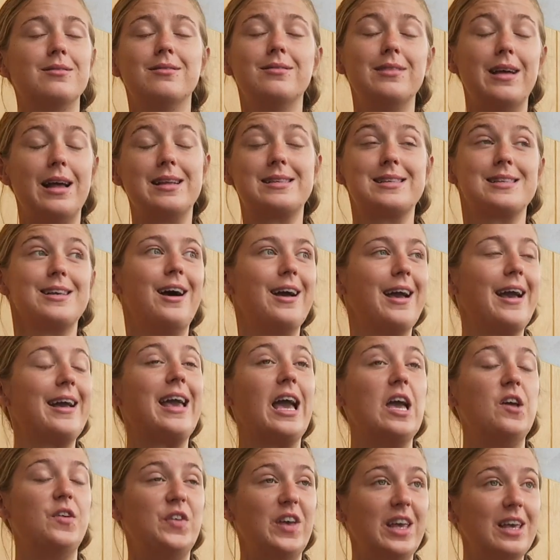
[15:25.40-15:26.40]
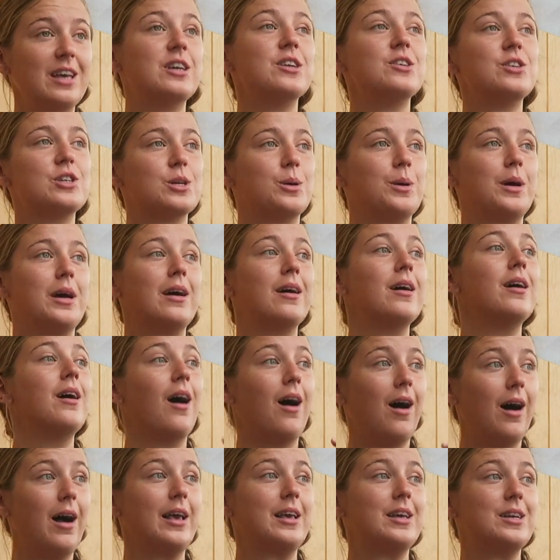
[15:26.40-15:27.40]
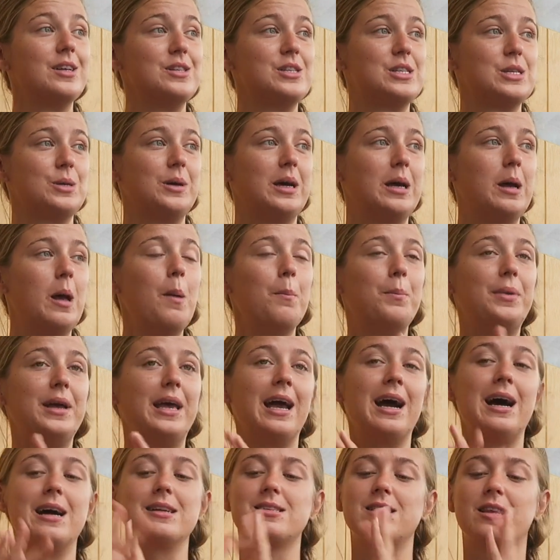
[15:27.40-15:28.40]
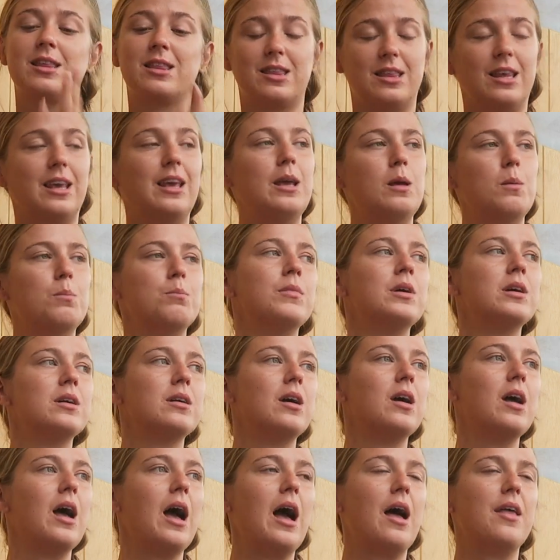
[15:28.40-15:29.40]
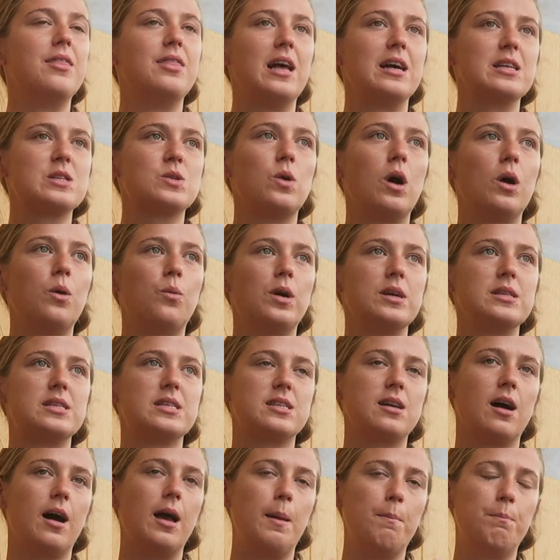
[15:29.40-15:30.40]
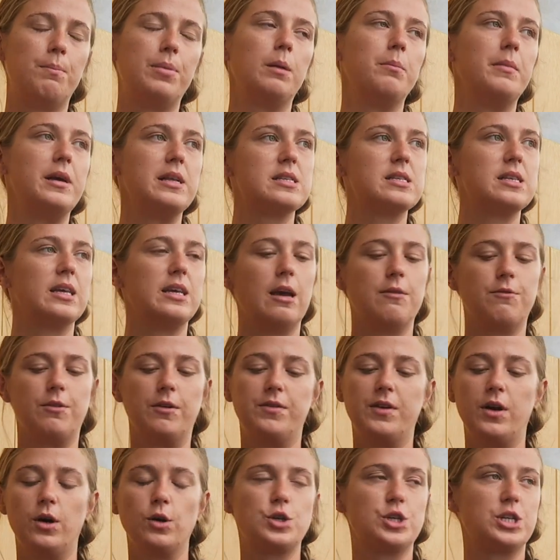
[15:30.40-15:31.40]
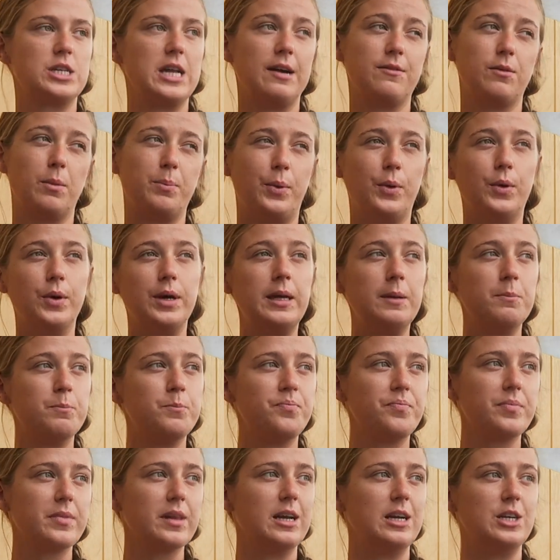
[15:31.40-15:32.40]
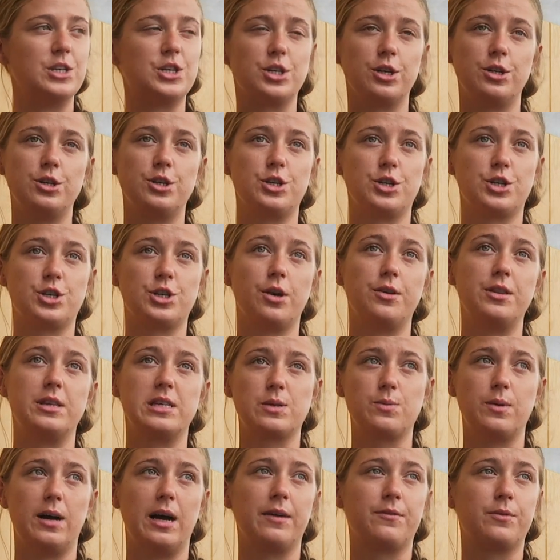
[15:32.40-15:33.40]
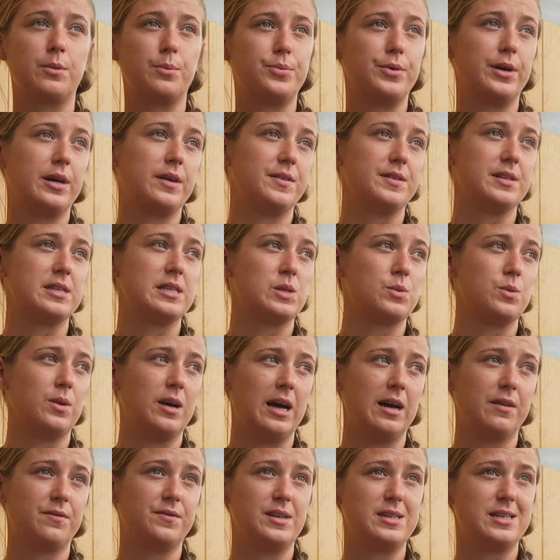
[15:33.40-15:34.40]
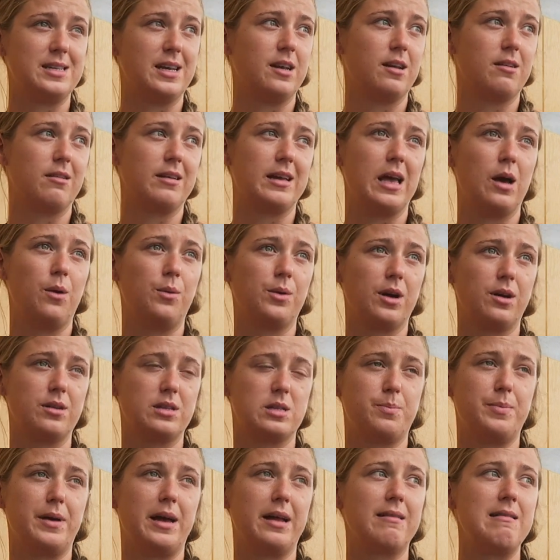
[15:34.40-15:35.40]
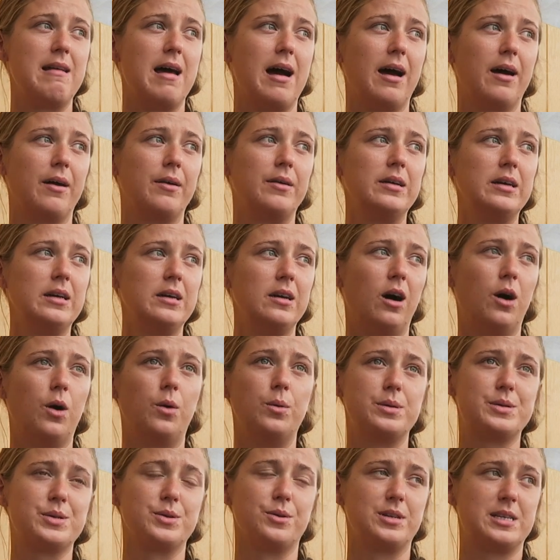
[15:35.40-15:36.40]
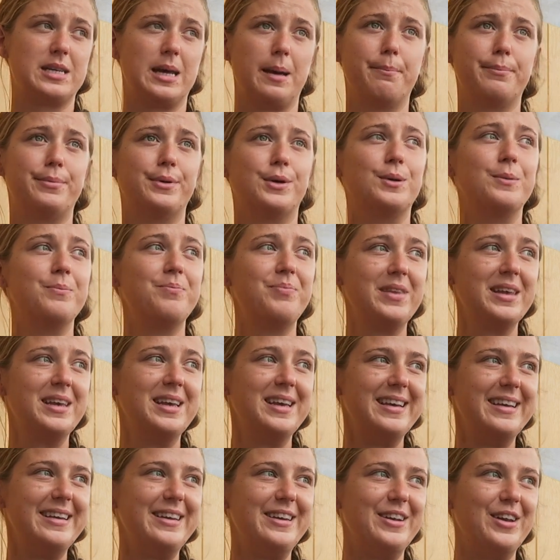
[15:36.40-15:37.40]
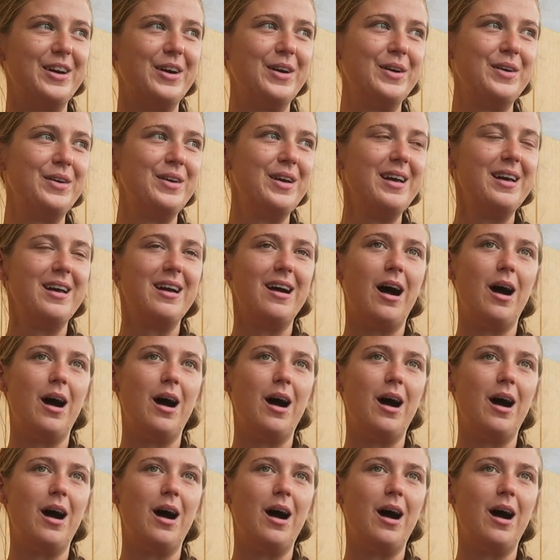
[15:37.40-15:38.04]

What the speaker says: It's like, okay, if he can do it, I can do it. But he has a theme, and that's why I want to start implementing. Every vlog should have a point. It shouldn't just show this is what I had for breakfast, this is what I had for dinner, okay, we're going to bed now. Oh, we saw a temple. You know?